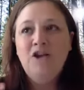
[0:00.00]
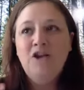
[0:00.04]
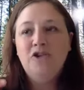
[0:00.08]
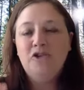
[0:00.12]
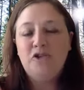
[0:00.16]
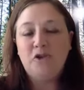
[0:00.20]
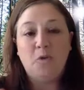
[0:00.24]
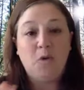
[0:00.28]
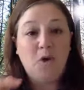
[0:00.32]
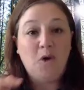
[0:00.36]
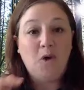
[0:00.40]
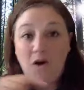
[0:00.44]

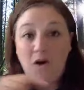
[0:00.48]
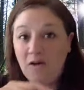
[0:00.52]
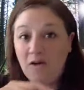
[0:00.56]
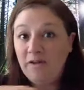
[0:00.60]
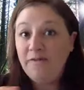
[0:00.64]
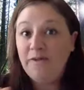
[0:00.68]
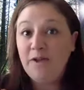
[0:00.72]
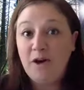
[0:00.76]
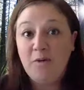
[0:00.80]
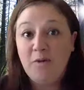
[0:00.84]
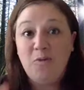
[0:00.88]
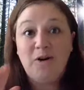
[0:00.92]
So all
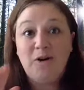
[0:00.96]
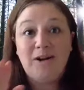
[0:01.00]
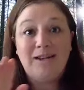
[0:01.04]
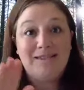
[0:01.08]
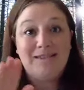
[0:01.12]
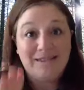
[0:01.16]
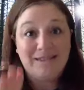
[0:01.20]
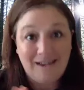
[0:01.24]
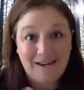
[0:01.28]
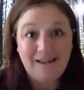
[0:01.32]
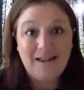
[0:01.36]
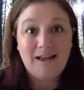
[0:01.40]
of the homework
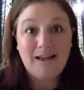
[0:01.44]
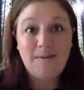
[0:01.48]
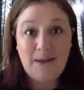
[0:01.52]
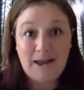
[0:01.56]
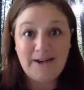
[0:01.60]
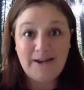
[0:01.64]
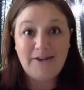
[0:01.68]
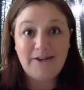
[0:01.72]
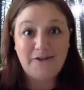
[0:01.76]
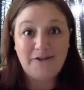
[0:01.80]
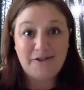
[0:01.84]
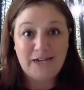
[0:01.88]
is gonna come
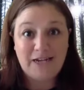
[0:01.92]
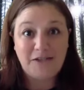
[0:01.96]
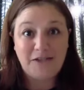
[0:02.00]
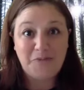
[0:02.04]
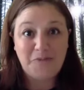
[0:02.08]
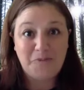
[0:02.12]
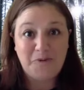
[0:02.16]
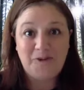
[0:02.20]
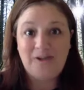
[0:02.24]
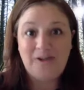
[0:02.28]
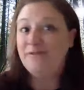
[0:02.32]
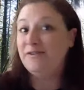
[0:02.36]
out of your
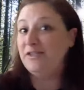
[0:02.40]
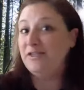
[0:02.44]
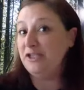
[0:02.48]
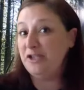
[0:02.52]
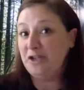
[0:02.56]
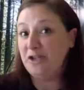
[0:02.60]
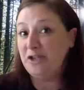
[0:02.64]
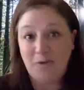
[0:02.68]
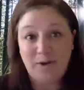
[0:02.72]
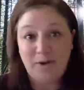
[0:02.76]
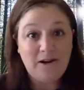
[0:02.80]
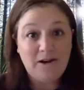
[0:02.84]
textbook. If it's
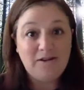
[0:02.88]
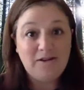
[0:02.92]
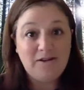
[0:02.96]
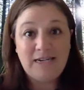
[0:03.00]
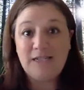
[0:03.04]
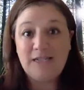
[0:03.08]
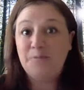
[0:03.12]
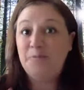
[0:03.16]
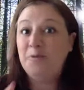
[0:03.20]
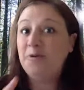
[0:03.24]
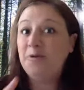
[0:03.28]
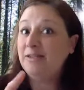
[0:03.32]
an OER
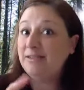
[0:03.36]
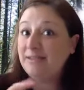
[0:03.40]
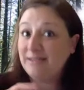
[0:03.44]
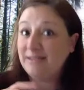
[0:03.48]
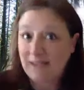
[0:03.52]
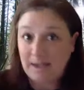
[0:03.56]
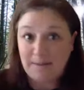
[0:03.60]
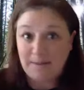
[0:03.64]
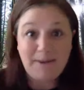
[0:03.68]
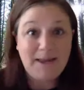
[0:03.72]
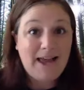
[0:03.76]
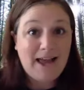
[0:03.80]
textbook, it's
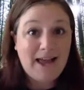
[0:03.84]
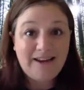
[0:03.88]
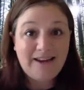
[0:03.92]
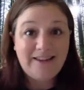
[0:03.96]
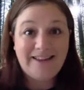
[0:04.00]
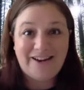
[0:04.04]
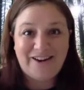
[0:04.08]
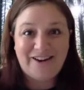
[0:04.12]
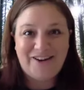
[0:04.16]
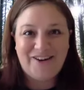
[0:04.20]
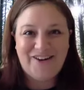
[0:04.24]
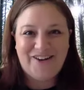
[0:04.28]
coming out of
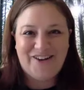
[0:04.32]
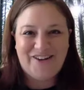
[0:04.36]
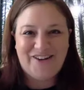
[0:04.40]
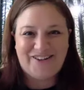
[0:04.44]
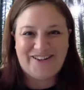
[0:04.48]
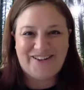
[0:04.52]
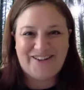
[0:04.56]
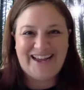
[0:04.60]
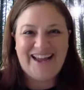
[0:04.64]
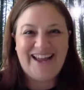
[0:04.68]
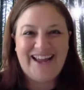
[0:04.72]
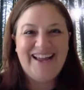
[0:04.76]
there,
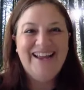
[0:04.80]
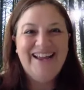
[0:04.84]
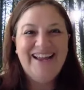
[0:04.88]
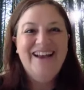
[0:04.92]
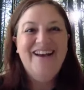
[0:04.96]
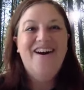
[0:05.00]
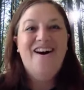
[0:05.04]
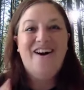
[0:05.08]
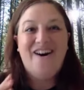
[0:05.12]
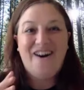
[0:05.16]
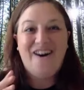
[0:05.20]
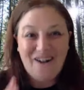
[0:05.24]
okay?
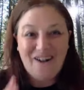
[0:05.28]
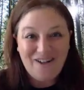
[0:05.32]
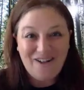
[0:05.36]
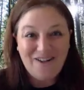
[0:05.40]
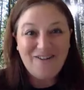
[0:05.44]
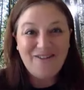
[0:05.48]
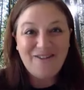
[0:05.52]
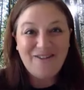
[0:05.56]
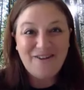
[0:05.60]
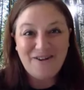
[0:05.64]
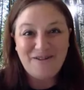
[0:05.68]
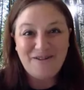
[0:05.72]
All
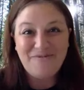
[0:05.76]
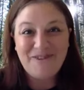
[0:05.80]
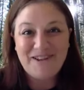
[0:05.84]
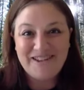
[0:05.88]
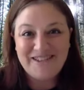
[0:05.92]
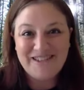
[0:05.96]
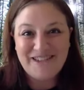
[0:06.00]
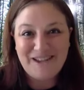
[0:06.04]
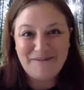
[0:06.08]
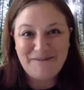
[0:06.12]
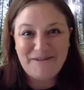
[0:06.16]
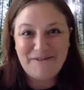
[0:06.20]
of the homework
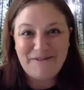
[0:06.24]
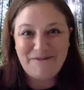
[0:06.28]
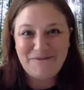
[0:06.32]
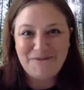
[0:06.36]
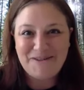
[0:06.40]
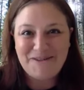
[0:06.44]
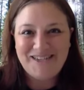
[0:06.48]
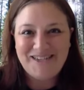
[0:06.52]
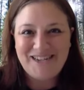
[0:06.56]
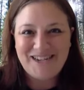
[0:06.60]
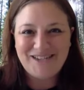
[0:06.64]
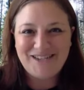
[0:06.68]
is coming from
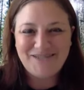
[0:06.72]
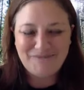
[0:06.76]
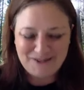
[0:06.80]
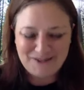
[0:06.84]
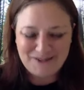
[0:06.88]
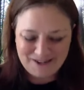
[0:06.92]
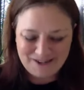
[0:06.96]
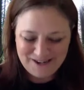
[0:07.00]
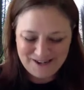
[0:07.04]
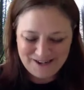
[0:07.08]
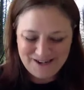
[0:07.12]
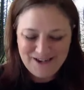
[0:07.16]
the
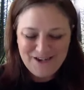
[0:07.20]
textbook.